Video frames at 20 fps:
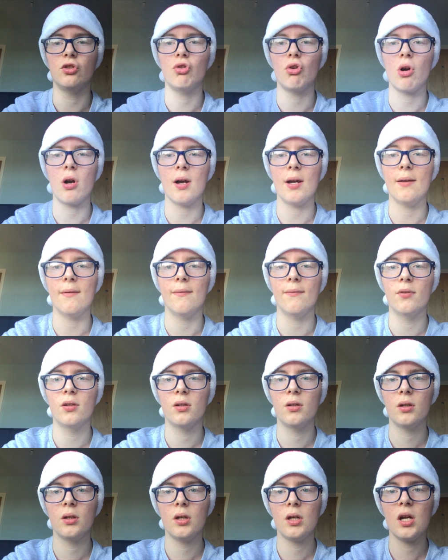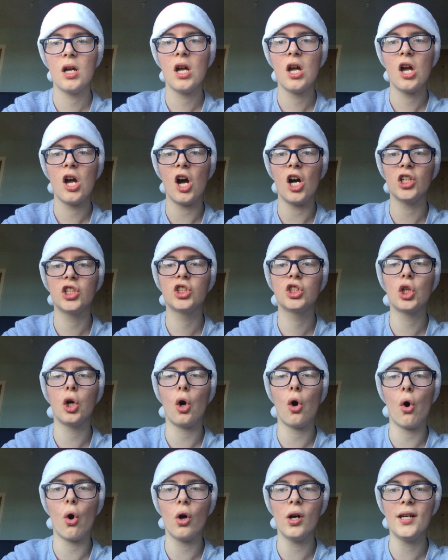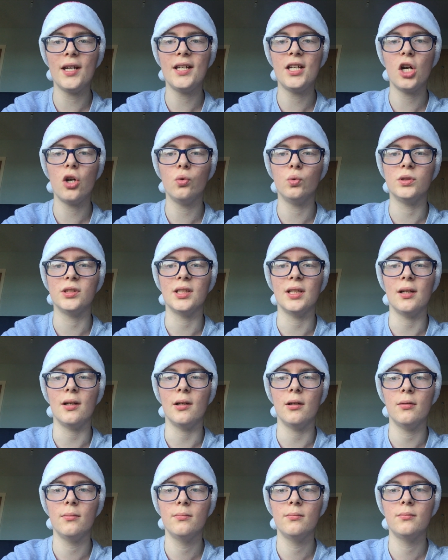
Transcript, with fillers: drive? A Toyota.